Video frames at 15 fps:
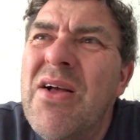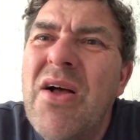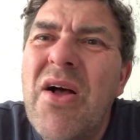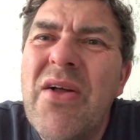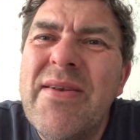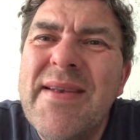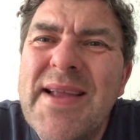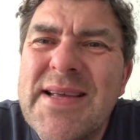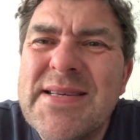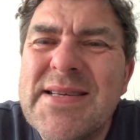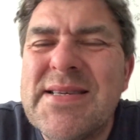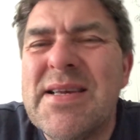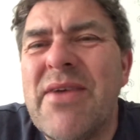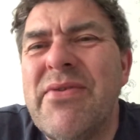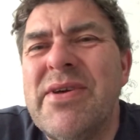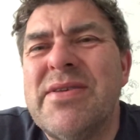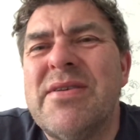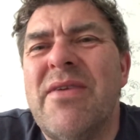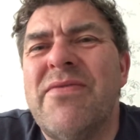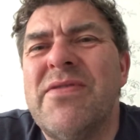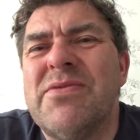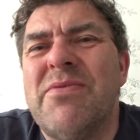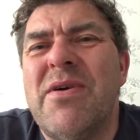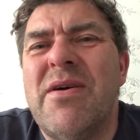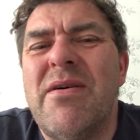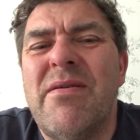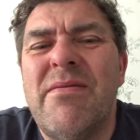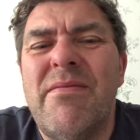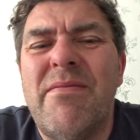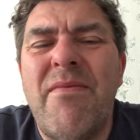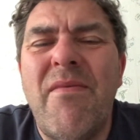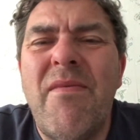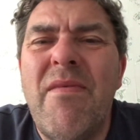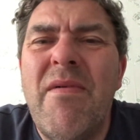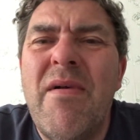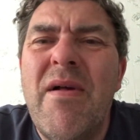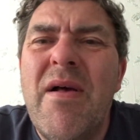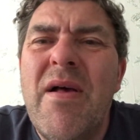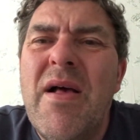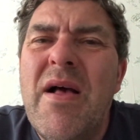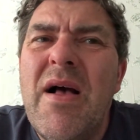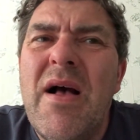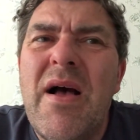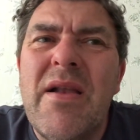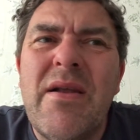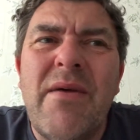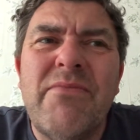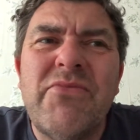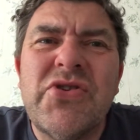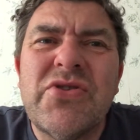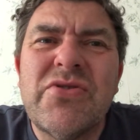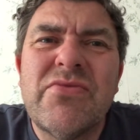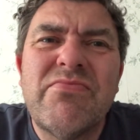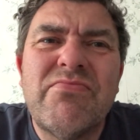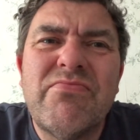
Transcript: unnecessary stuff as well, and I'm just